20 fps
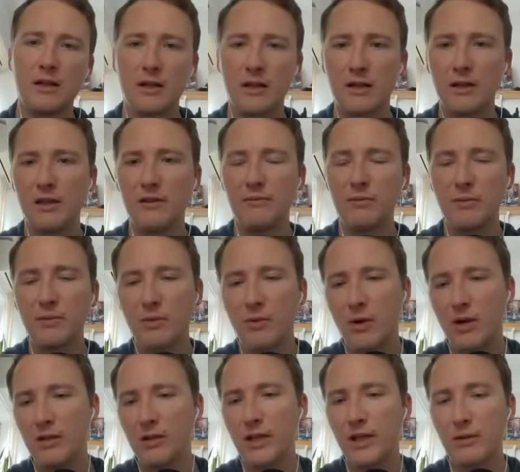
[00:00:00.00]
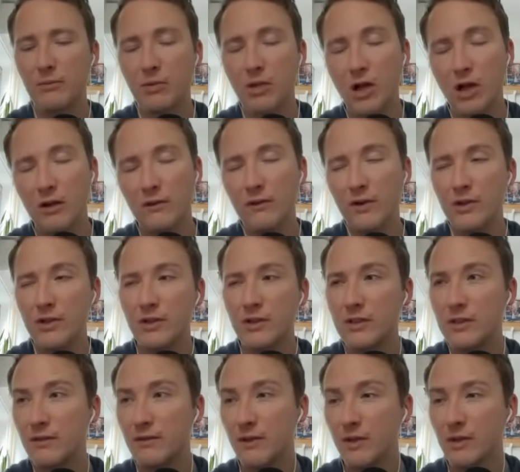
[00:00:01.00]
If people want like blog versions
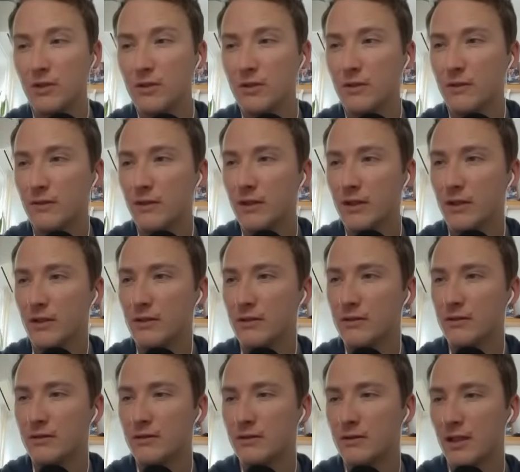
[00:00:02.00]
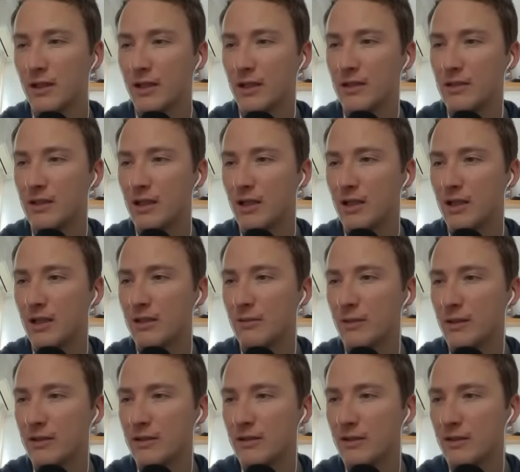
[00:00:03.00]
of the YouTube videos, I guess that kind of
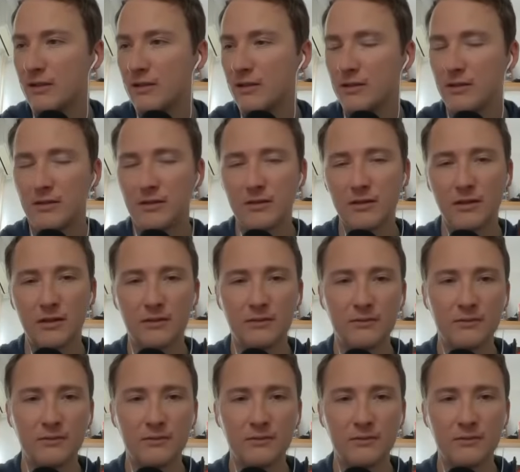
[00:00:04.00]
makes sense. So,